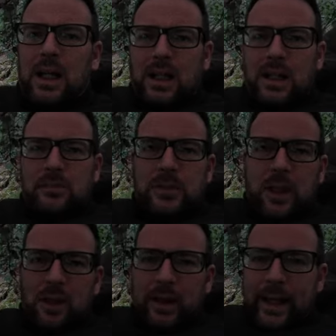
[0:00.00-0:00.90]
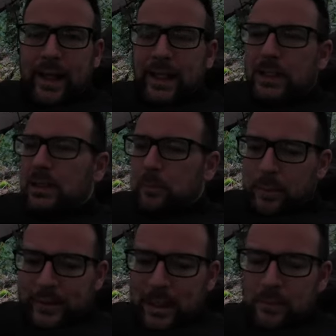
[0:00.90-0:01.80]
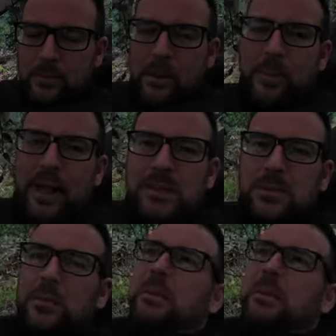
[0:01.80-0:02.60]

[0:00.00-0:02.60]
I have got a pillow in my bag as well,